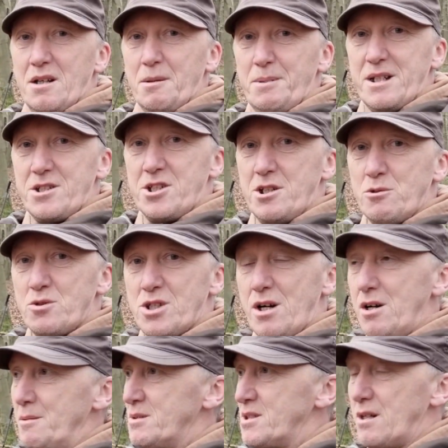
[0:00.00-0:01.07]
a bit of chill
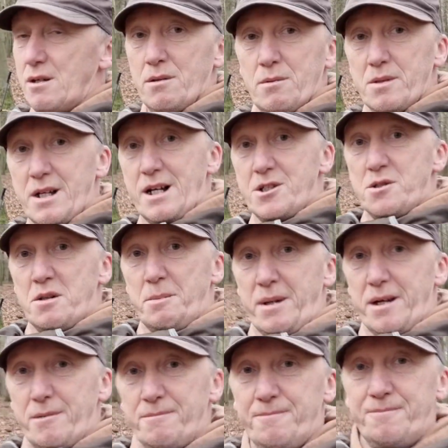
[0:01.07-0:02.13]
time. So catch you in a bit.